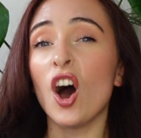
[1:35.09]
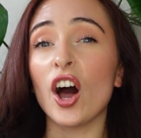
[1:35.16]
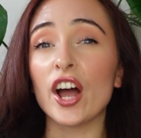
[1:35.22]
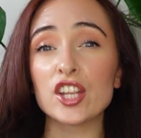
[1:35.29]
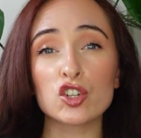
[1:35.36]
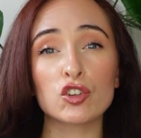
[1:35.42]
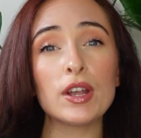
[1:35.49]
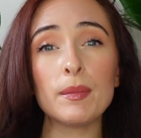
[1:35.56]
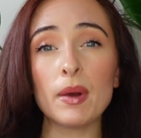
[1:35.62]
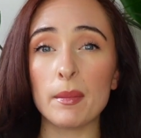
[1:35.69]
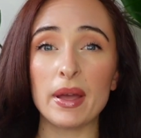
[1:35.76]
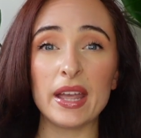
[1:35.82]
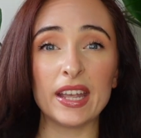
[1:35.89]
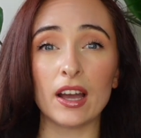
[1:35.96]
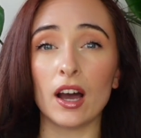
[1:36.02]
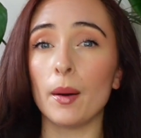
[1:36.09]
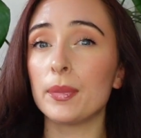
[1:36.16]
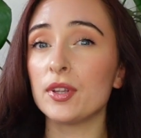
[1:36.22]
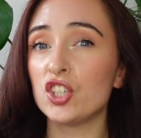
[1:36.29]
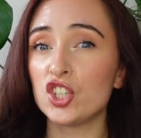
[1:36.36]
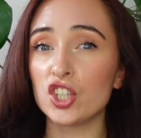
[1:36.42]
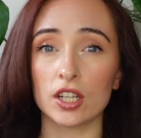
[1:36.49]
I treat my
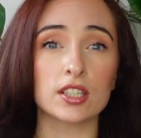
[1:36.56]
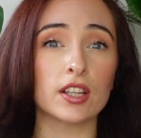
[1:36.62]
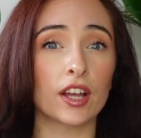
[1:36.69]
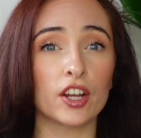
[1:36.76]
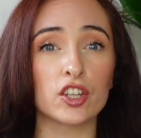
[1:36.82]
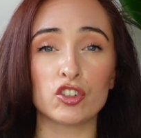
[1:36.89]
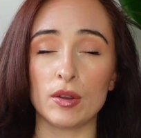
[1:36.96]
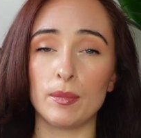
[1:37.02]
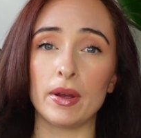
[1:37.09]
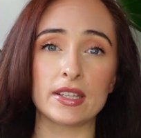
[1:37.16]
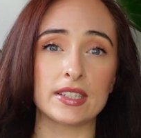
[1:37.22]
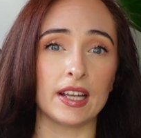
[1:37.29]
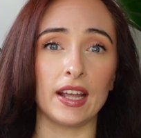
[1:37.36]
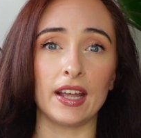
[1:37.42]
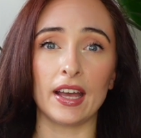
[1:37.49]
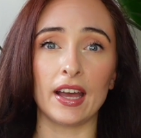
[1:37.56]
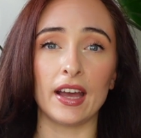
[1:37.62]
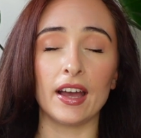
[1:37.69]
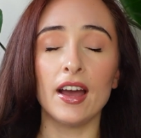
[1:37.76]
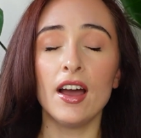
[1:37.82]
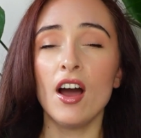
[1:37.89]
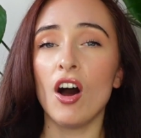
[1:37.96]
makeup just like I treat my
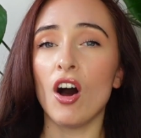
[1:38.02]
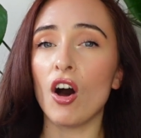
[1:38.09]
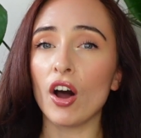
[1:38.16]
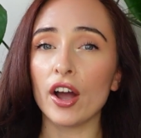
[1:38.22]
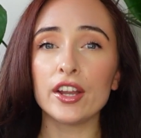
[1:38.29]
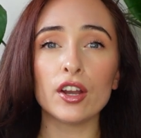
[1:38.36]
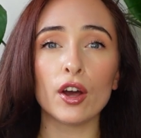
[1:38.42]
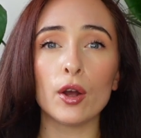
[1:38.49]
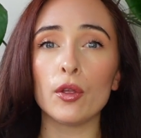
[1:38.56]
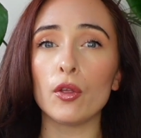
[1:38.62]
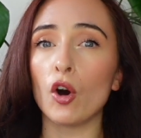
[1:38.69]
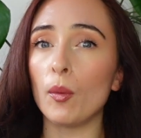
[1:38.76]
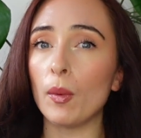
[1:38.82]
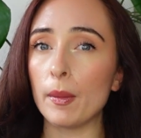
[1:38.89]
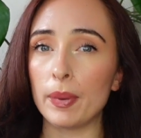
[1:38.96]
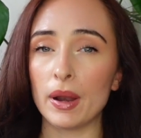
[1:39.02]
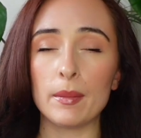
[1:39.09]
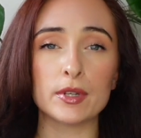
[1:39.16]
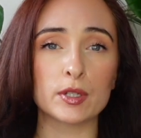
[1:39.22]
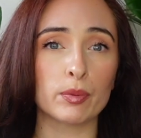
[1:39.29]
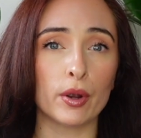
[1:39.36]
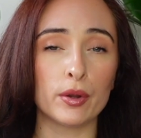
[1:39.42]
skincare. I know that on my
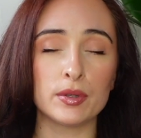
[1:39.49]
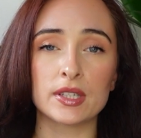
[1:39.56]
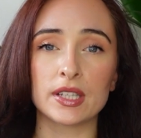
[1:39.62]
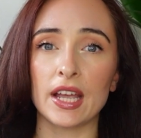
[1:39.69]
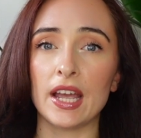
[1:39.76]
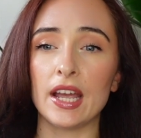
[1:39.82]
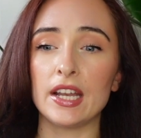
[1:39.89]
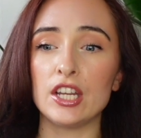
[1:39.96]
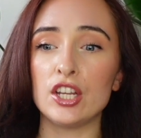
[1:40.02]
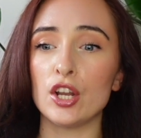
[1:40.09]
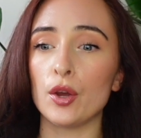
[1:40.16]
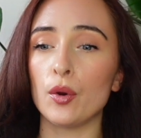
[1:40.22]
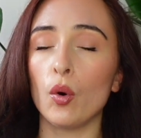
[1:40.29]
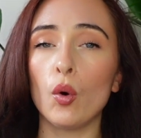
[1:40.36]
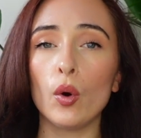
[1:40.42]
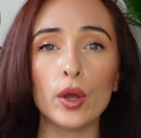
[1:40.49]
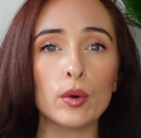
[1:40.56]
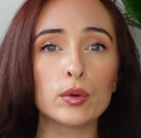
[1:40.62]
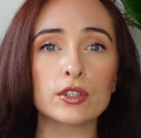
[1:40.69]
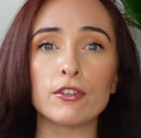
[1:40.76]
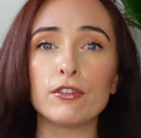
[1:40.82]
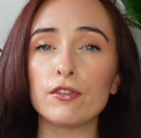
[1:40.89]
blemish prone skin,
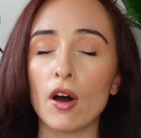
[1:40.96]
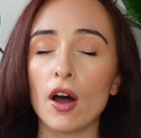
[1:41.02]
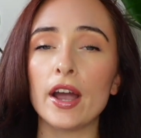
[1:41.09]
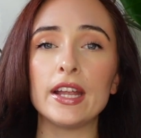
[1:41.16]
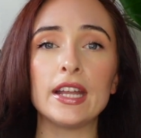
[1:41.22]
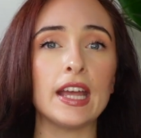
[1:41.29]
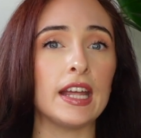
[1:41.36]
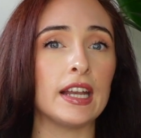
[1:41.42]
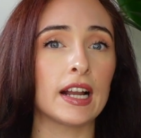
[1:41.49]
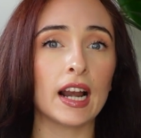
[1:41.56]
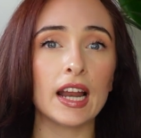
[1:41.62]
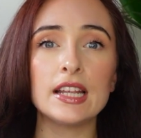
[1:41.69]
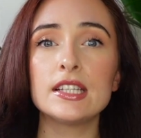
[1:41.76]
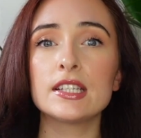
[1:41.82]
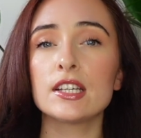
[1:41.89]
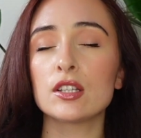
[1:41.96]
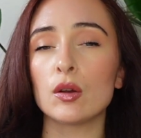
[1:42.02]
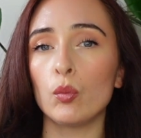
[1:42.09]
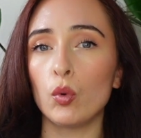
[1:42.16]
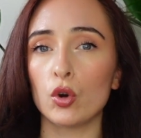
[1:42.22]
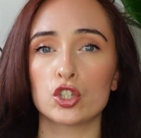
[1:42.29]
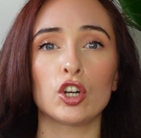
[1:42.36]
oils are fine in cleansers
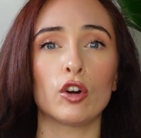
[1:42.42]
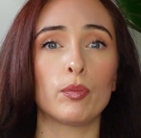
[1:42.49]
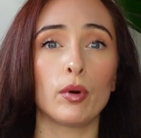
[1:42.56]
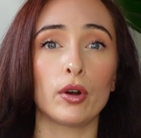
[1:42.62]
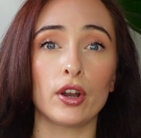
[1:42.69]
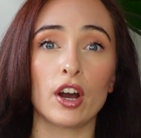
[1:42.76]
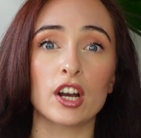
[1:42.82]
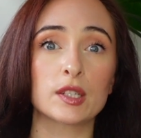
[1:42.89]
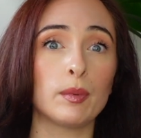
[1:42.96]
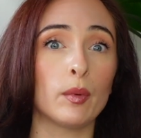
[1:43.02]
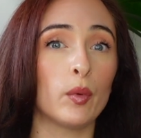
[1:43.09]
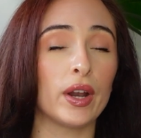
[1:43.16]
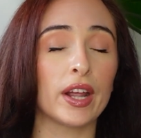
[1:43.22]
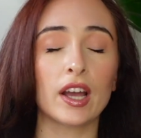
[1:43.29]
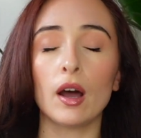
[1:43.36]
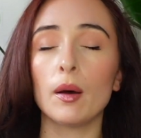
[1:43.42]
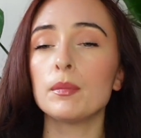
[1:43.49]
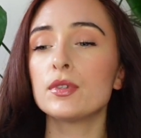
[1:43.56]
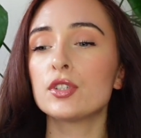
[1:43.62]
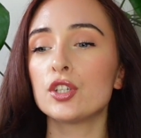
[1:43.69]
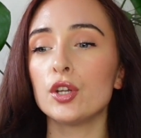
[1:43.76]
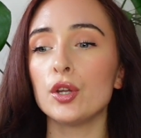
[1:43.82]
and wash off products, but when it
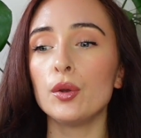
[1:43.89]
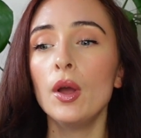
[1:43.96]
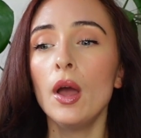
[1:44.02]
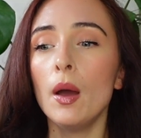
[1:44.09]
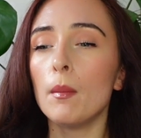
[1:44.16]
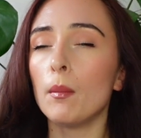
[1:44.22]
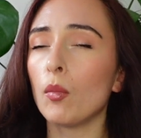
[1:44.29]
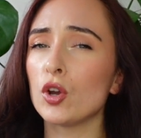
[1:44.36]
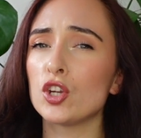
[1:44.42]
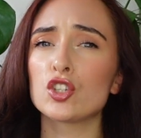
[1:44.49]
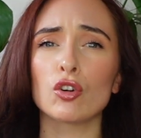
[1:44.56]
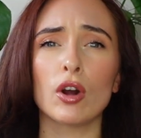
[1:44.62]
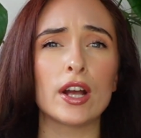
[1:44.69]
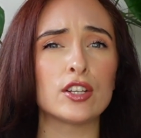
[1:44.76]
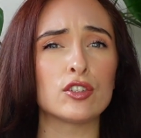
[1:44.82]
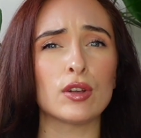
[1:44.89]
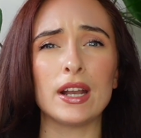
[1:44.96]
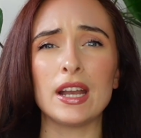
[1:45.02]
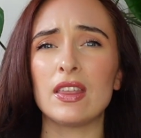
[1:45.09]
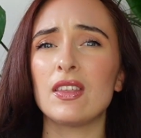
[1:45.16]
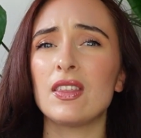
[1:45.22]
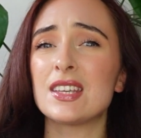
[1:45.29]
comes to moisturizers or
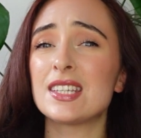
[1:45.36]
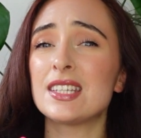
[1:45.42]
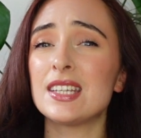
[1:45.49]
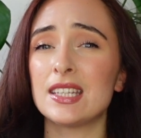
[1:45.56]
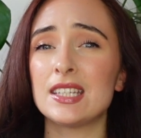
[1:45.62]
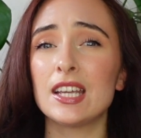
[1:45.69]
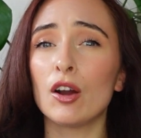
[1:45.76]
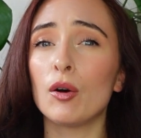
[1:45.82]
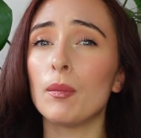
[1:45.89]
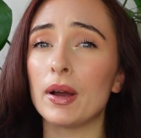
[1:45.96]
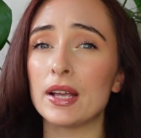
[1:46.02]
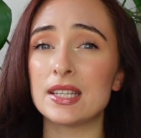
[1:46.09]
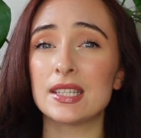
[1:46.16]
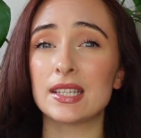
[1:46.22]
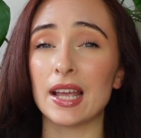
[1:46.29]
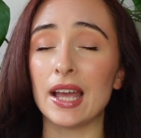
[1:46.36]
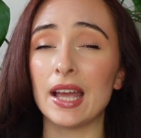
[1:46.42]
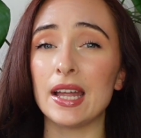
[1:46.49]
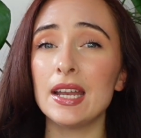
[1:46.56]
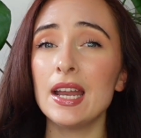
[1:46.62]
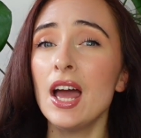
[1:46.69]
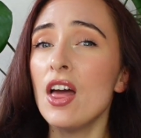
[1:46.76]
anything that's sitting on my
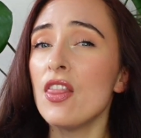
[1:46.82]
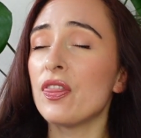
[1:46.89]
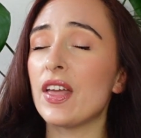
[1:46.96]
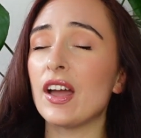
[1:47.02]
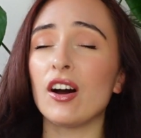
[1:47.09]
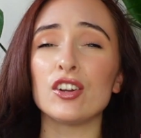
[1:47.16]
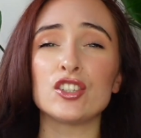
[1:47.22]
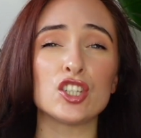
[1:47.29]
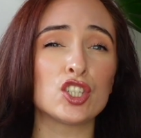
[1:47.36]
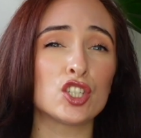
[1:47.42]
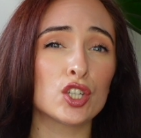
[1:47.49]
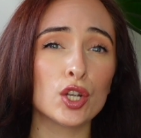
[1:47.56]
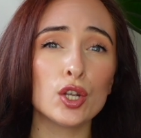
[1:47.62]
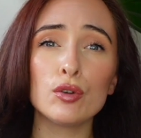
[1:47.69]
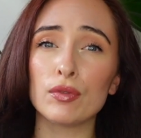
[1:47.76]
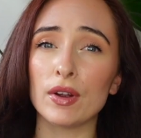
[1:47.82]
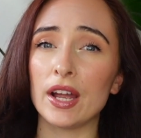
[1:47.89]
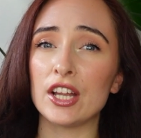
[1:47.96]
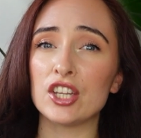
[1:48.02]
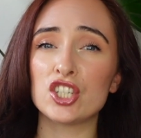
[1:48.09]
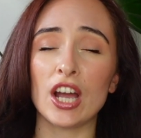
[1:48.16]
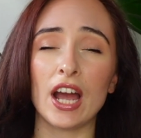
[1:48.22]
skin, they are just too
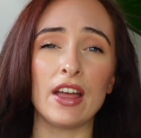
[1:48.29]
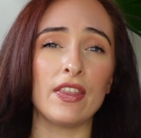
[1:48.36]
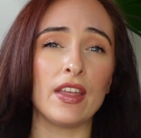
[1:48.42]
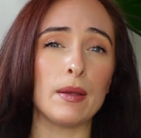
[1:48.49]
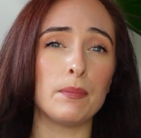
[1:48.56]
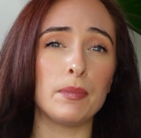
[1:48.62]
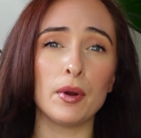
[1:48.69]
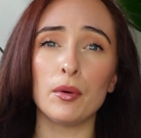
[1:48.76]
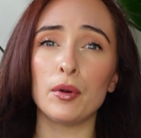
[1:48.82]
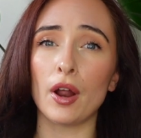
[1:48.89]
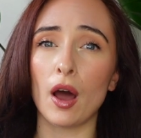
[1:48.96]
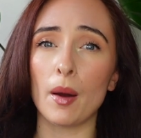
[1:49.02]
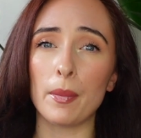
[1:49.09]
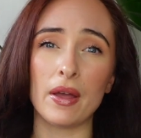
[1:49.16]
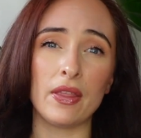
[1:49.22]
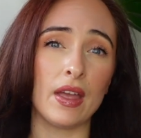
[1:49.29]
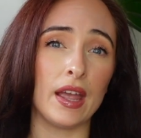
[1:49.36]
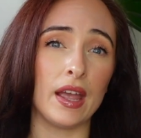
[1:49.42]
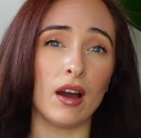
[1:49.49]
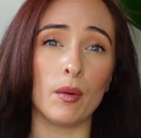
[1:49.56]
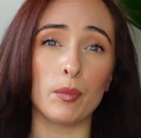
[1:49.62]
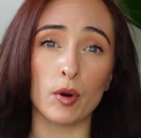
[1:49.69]
rich and they build up and
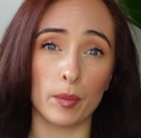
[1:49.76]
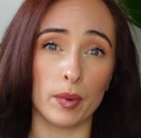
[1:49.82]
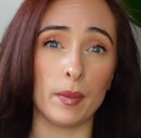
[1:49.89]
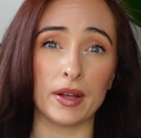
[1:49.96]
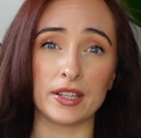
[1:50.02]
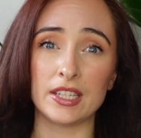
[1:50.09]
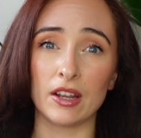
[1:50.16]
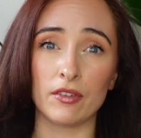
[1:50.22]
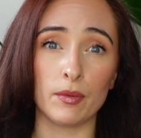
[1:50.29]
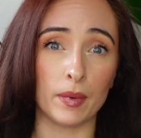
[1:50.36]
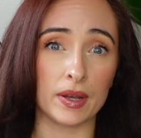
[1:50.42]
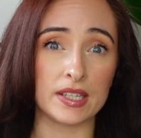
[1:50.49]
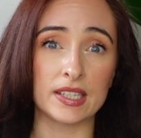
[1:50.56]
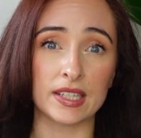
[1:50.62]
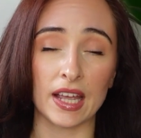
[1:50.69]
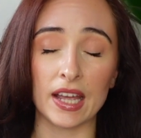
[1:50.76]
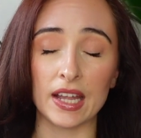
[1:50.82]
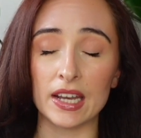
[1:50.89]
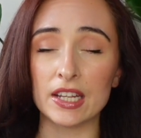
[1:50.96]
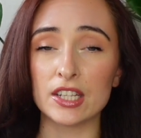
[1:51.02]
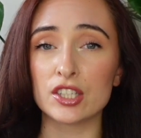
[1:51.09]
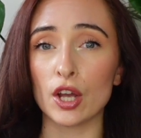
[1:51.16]
they are problematic for my
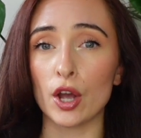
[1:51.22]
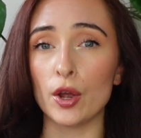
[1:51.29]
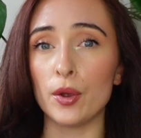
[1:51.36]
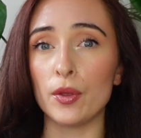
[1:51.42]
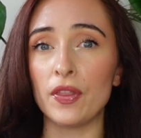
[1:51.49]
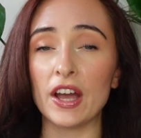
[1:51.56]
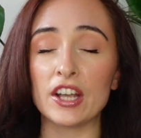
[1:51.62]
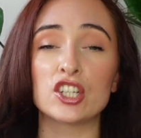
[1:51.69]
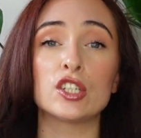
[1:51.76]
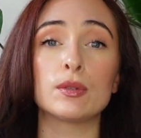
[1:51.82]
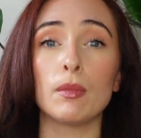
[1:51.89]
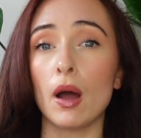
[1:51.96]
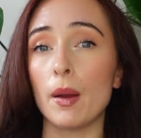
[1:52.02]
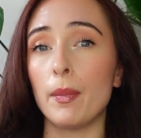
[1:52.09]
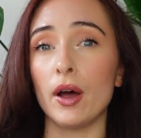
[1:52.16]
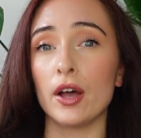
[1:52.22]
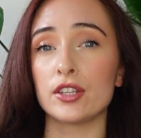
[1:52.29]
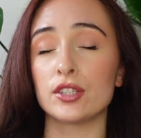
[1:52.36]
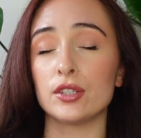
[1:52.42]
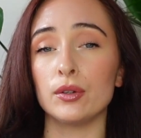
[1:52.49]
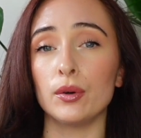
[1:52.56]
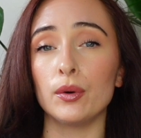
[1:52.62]
skin. So that's just my
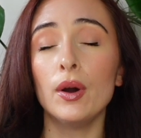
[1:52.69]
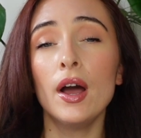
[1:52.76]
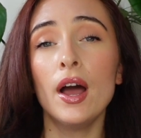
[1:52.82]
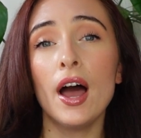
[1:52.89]
personal